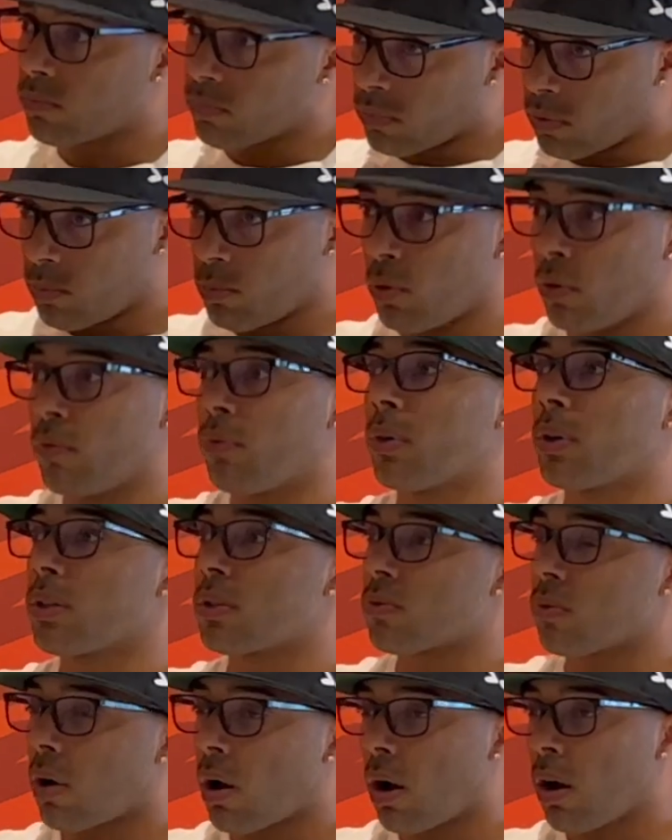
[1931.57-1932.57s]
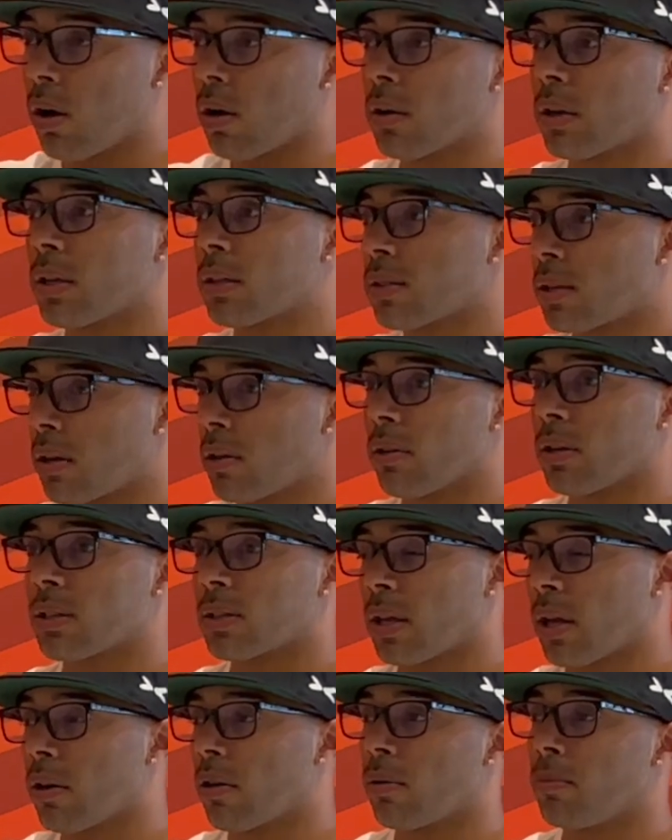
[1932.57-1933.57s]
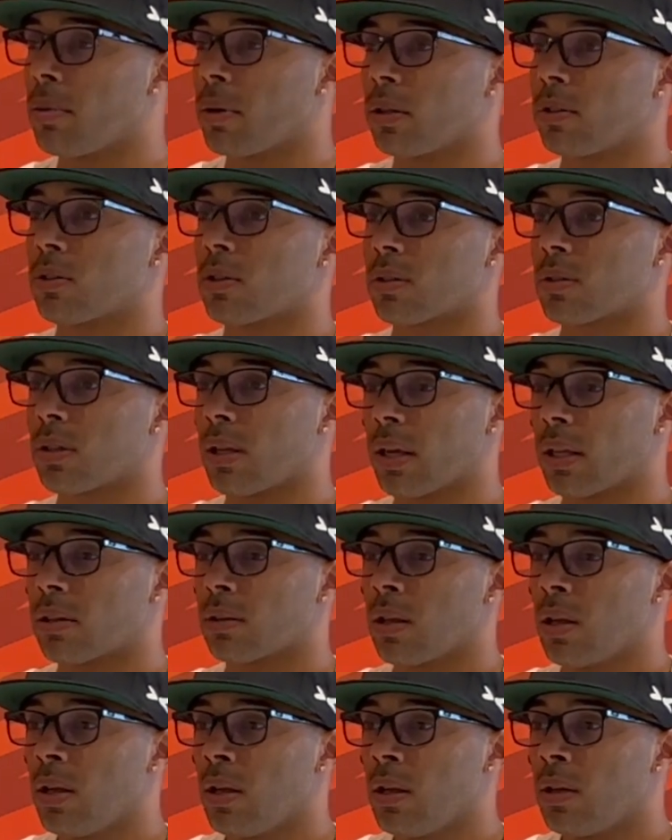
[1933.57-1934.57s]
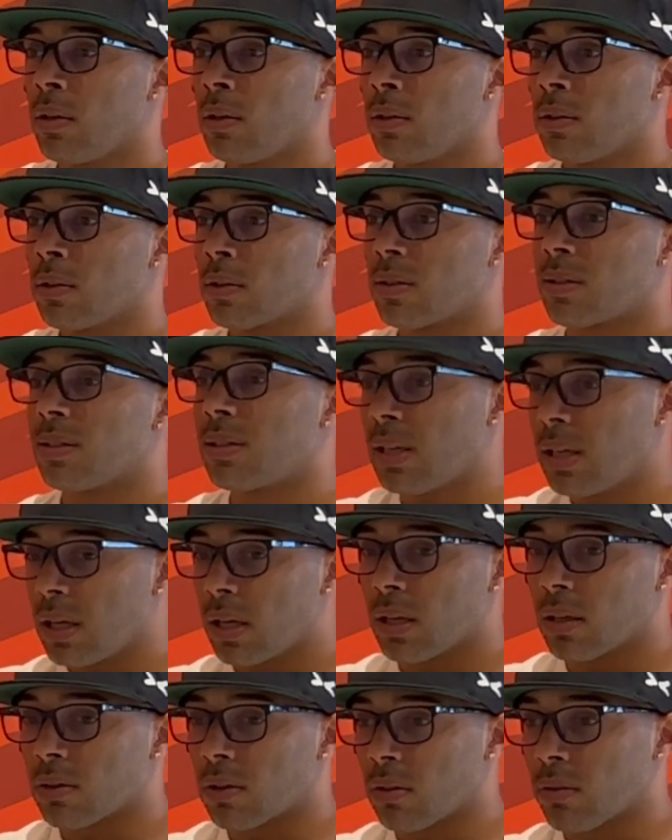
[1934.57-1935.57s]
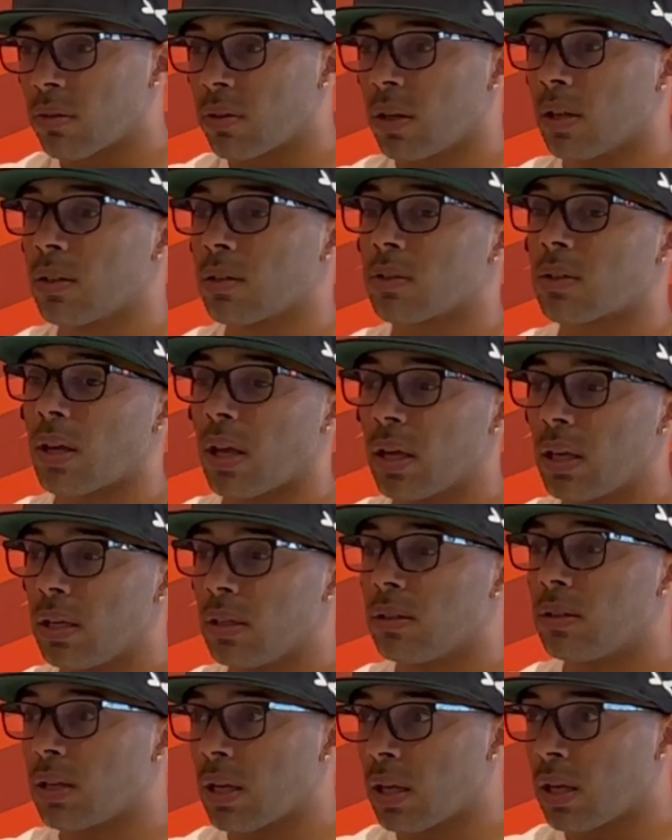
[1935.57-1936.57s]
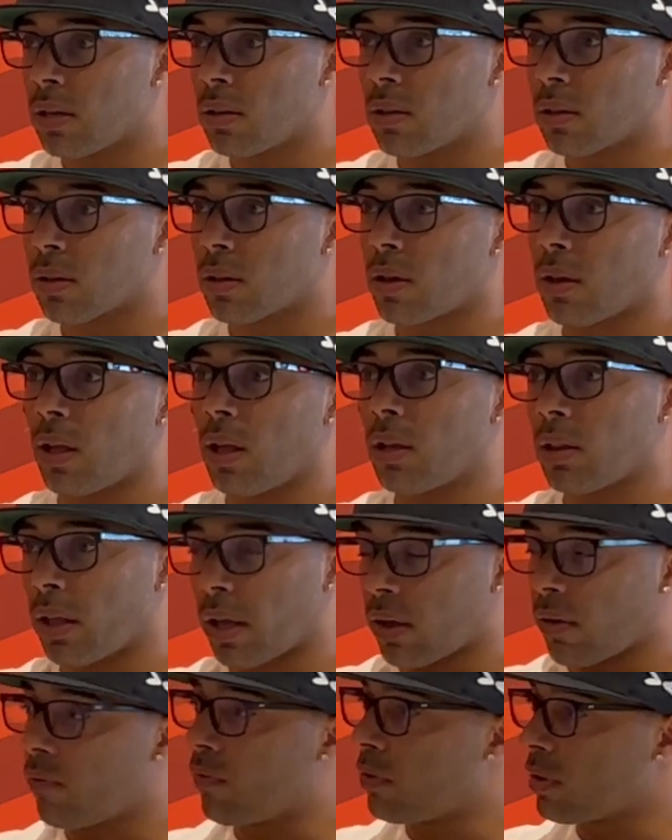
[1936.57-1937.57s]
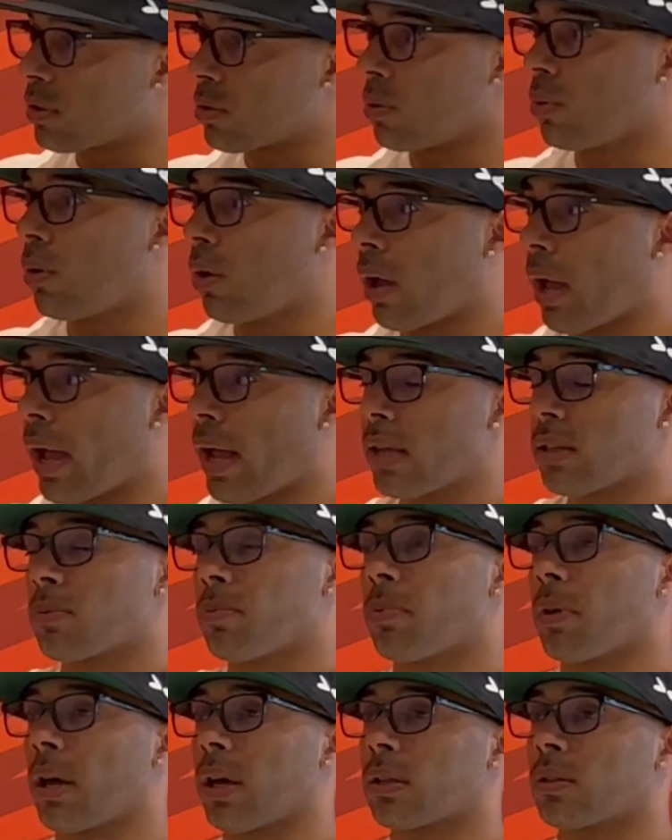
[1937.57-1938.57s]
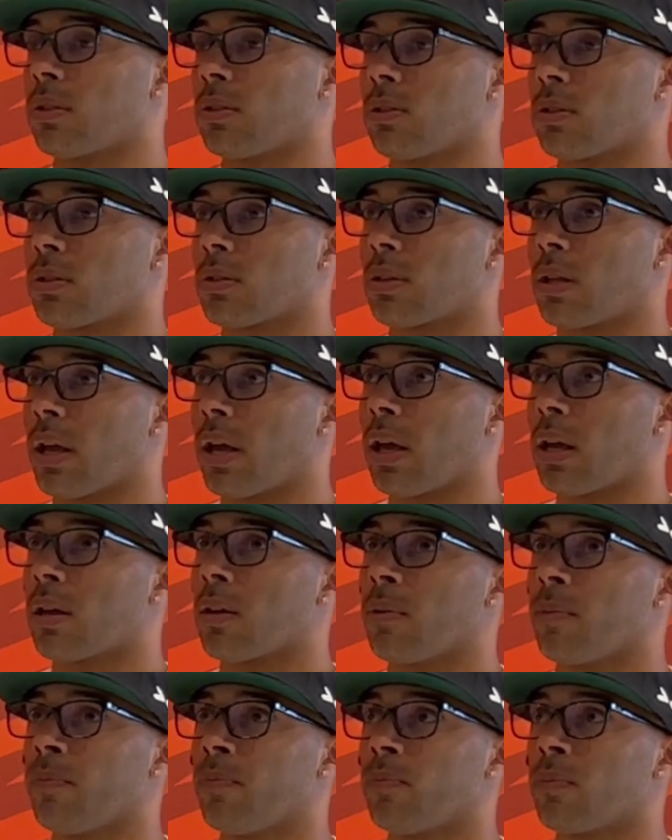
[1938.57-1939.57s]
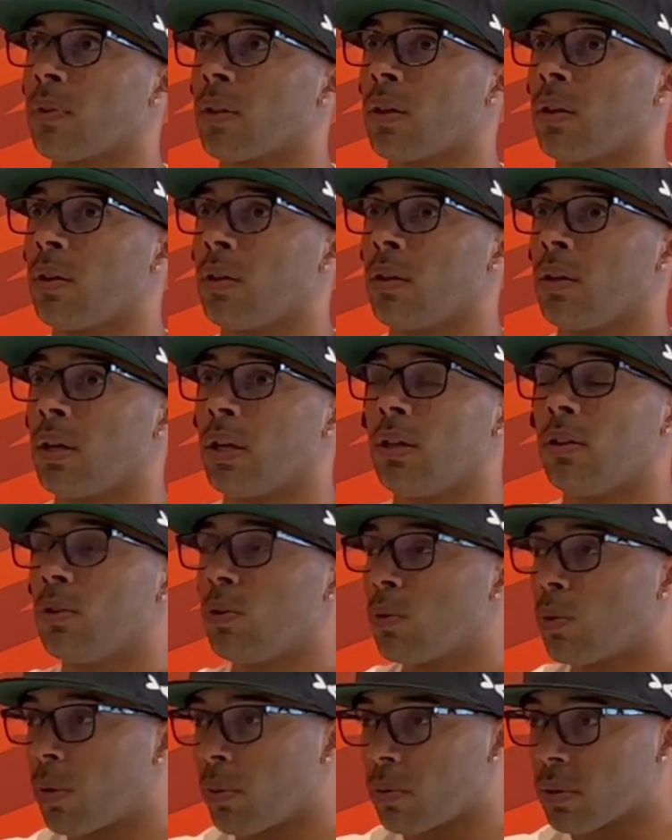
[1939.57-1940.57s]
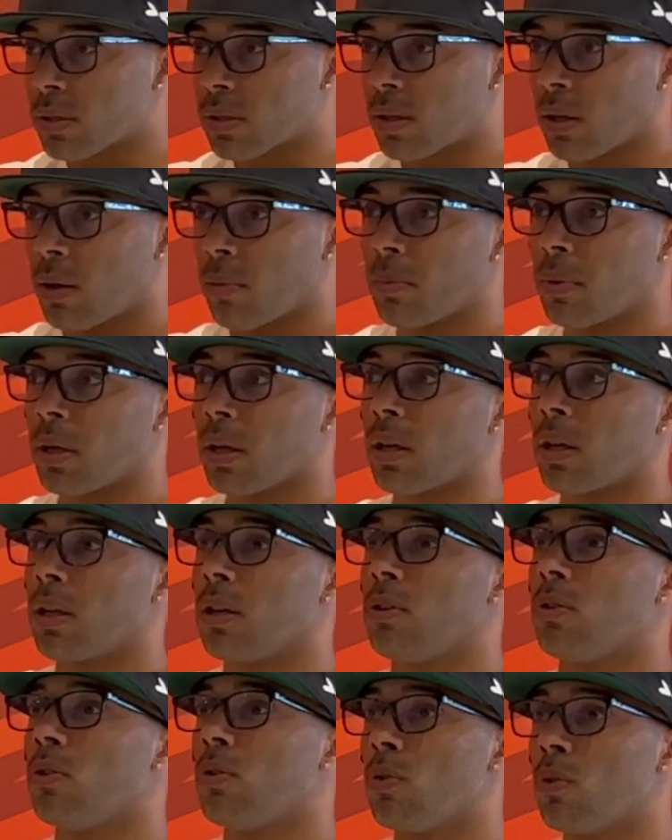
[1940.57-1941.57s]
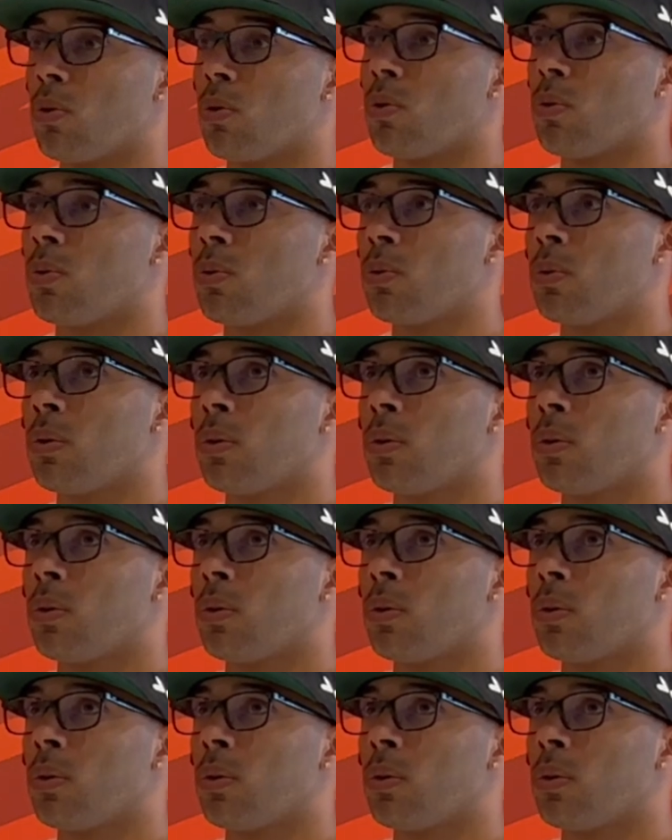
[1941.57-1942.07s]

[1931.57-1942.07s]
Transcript: remove what is wrong, etc., cetera, cetera. But just like seeing the things that he did in like a visual aspect, and just like he knew what was coming. He knew